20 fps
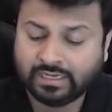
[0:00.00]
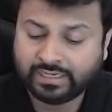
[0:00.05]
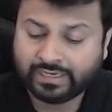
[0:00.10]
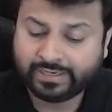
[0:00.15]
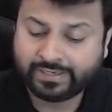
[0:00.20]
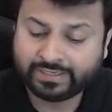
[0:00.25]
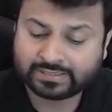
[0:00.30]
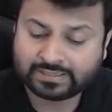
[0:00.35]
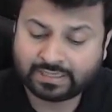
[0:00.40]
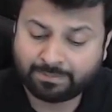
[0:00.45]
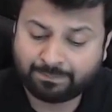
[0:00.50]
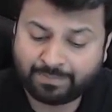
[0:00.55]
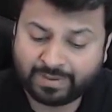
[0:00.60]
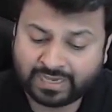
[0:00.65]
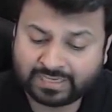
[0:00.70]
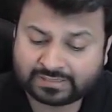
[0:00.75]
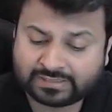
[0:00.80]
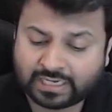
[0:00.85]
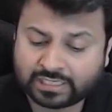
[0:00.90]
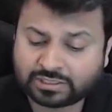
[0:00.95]
It is the
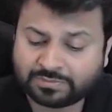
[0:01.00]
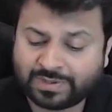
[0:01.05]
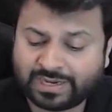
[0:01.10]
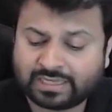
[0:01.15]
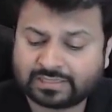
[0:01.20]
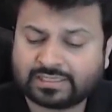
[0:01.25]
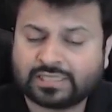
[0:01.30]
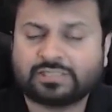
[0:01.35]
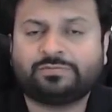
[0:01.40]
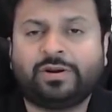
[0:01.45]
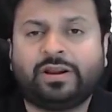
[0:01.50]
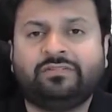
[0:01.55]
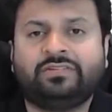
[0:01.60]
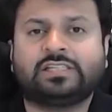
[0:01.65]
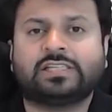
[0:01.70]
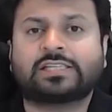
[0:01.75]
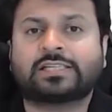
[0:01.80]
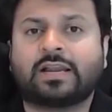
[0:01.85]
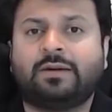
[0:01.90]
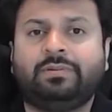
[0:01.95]
best judgment assessment
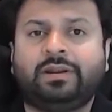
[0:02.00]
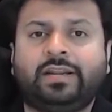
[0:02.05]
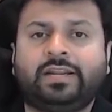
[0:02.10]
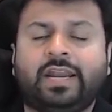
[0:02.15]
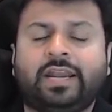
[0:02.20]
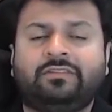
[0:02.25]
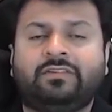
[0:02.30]
which is completed